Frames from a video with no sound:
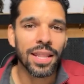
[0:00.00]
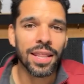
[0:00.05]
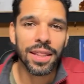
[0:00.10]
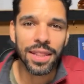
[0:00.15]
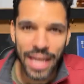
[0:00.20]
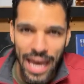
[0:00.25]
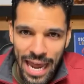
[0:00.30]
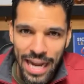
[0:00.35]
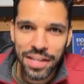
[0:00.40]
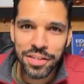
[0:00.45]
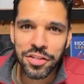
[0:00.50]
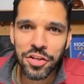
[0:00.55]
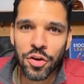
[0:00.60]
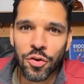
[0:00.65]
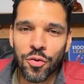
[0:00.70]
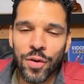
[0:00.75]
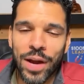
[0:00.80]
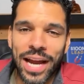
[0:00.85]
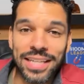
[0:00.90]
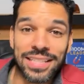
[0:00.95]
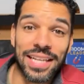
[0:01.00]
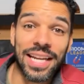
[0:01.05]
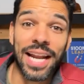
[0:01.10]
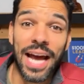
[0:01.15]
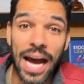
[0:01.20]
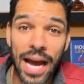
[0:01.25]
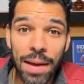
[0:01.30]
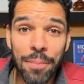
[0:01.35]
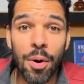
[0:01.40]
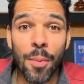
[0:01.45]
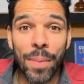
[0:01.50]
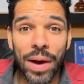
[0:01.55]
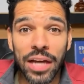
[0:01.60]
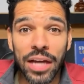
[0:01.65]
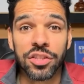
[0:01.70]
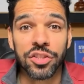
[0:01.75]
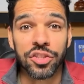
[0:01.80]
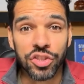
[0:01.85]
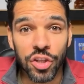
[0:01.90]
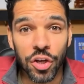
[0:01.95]
That is correct. And I'm about
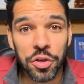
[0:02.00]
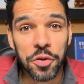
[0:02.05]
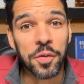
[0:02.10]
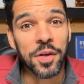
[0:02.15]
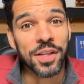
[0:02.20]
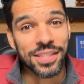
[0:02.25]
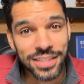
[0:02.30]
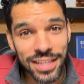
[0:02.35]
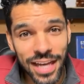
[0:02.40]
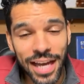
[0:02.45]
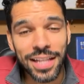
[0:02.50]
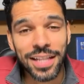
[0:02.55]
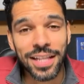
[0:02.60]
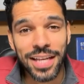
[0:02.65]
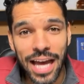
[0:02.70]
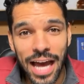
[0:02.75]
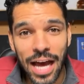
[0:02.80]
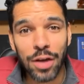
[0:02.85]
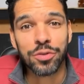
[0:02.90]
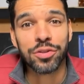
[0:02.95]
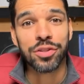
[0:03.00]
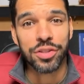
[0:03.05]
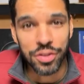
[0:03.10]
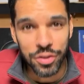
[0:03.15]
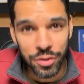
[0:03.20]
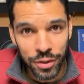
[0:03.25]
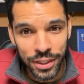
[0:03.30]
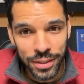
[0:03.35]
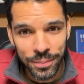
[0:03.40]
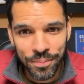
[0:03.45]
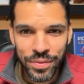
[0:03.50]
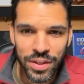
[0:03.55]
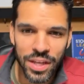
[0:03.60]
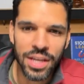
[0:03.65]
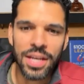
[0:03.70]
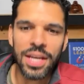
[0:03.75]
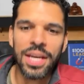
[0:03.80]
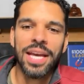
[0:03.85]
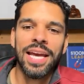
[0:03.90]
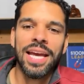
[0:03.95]
to show you exactly how to do it.
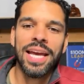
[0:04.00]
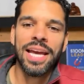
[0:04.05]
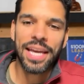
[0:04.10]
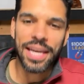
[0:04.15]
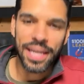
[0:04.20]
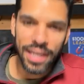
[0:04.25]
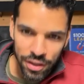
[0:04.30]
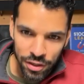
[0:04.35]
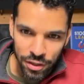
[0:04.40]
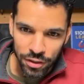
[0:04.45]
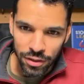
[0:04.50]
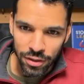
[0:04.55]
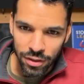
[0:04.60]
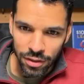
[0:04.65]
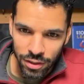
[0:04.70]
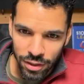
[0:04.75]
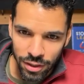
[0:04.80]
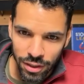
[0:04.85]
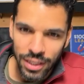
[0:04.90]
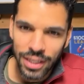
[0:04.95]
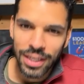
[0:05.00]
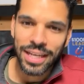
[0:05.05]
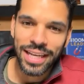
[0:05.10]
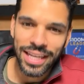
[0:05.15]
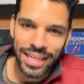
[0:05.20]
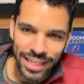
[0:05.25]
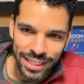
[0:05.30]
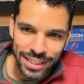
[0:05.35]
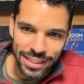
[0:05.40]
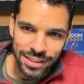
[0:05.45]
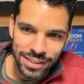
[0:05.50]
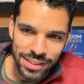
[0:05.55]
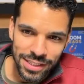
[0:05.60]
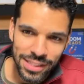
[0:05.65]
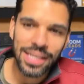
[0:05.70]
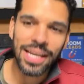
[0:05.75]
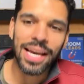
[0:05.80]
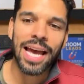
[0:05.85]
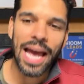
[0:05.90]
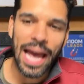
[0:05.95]
Here is
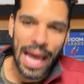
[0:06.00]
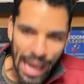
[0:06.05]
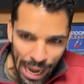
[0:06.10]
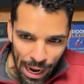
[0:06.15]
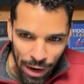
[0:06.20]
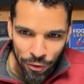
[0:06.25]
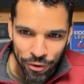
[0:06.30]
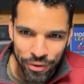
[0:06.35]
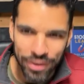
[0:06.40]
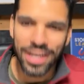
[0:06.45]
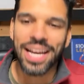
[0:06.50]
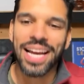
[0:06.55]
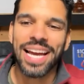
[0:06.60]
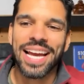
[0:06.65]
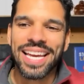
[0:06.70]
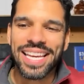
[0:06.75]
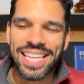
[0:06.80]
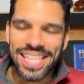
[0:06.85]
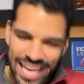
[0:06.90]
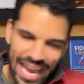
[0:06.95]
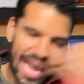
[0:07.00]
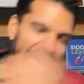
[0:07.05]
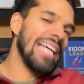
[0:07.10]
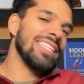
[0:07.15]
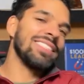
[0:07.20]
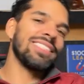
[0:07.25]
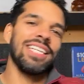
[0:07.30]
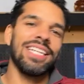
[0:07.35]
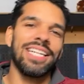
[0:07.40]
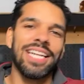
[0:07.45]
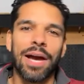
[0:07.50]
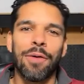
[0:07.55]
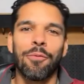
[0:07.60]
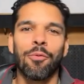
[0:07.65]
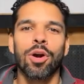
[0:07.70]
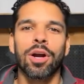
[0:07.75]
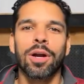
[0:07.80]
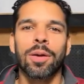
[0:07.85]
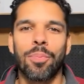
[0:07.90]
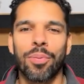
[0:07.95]
our casting
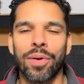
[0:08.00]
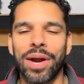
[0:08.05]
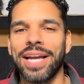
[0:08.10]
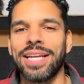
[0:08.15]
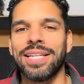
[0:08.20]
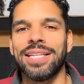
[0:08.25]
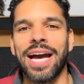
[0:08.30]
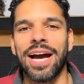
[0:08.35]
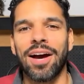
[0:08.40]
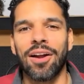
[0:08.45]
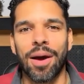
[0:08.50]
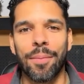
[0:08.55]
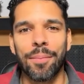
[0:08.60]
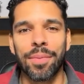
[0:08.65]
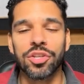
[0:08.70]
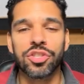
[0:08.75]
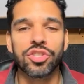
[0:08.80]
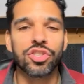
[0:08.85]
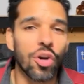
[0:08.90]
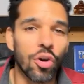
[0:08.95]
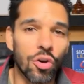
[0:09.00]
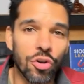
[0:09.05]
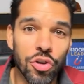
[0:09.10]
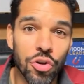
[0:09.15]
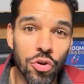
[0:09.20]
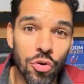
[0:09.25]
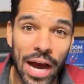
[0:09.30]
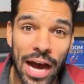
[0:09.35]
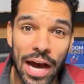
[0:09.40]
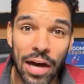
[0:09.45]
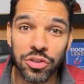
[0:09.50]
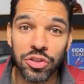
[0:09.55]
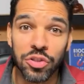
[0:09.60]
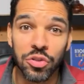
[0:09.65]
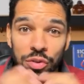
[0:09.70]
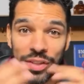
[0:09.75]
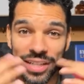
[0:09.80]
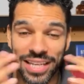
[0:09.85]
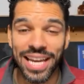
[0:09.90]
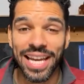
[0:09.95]
network breakdown. I'm going to show you how
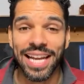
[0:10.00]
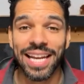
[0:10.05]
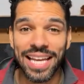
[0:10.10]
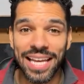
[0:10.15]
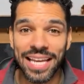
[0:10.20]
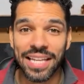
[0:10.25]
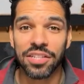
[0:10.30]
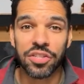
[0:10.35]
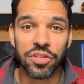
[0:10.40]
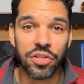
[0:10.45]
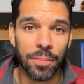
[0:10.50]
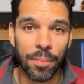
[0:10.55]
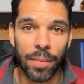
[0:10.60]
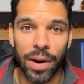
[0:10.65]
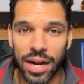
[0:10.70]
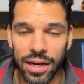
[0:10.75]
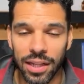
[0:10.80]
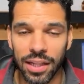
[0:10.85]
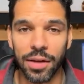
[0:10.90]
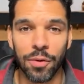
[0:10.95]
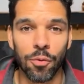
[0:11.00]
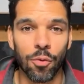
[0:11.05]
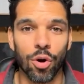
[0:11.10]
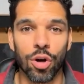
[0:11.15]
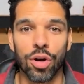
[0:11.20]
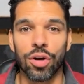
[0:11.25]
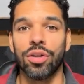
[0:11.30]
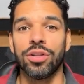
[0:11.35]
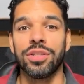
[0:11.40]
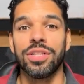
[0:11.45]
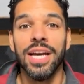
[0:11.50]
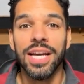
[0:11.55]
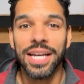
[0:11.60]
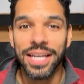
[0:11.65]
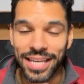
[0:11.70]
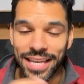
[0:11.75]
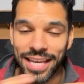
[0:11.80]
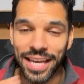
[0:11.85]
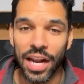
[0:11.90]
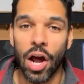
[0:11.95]
to get into the modeling world,
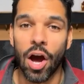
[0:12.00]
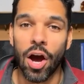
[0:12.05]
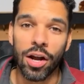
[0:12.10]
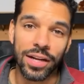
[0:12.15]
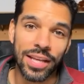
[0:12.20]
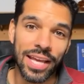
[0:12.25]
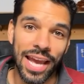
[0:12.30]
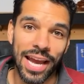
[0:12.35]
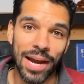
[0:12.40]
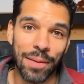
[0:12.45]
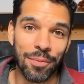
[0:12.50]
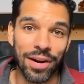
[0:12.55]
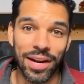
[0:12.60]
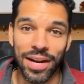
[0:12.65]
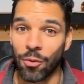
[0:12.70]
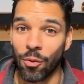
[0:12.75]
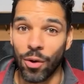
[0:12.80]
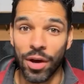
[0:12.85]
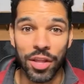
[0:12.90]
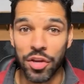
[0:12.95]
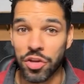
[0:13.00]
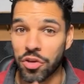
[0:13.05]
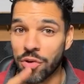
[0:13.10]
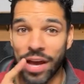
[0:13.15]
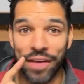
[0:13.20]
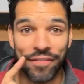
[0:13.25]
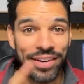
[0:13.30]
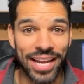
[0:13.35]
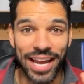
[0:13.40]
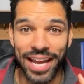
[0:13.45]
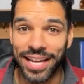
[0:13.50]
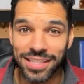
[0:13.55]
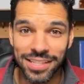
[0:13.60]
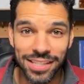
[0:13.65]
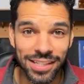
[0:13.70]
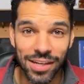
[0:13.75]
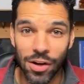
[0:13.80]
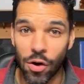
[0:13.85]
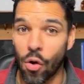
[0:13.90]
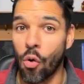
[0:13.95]
get on camera, whether you have an
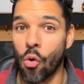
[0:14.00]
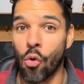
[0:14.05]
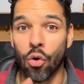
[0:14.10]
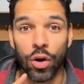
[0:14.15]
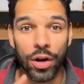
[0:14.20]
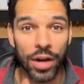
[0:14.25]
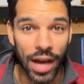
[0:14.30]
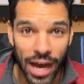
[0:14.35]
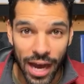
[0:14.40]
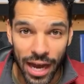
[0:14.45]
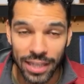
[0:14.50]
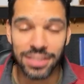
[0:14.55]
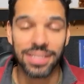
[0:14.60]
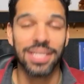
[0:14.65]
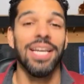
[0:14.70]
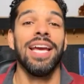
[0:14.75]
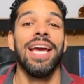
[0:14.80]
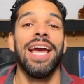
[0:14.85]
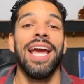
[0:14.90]
agent or not.